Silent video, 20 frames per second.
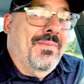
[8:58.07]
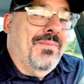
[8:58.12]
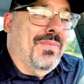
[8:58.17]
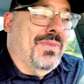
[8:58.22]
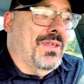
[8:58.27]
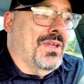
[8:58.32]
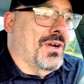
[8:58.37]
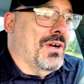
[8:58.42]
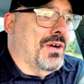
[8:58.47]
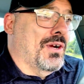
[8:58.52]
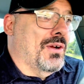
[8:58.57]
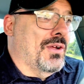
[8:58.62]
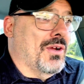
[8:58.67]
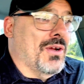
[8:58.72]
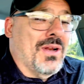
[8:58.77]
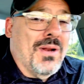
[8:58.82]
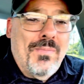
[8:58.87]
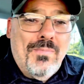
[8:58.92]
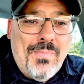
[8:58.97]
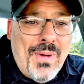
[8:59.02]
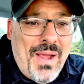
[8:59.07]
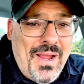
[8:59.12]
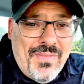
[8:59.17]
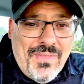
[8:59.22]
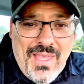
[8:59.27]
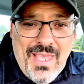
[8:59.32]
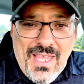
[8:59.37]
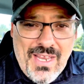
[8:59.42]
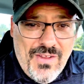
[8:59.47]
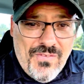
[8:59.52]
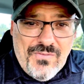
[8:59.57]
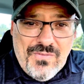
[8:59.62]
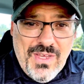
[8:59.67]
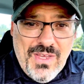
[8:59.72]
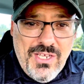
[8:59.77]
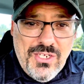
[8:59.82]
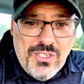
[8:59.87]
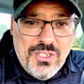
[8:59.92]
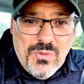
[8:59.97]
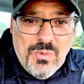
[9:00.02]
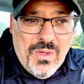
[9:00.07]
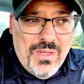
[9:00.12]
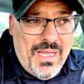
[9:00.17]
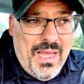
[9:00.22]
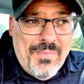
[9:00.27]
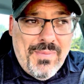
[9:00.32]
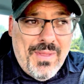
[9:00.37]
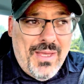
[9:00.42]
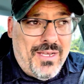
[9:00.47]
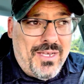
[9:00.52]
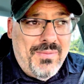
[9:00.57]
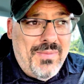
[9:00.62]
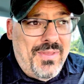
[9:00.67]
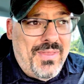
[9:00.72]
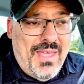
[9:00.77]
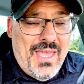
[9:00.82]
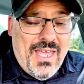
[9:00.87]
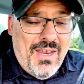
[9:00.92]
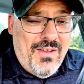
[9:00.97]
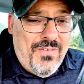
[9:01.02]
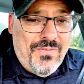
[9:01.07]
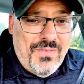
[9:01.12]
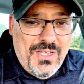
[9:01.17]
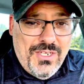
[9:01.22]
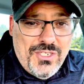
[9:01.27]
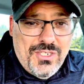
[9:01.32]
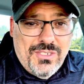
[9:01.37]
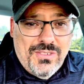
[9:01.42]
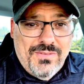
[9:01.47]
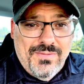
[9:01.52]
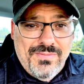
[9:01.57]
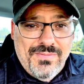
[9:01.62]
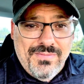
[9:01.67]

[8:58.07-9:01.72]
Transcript: you're going to bite the hand that feeds you. Well, I'm not going to be the hand that feeds you.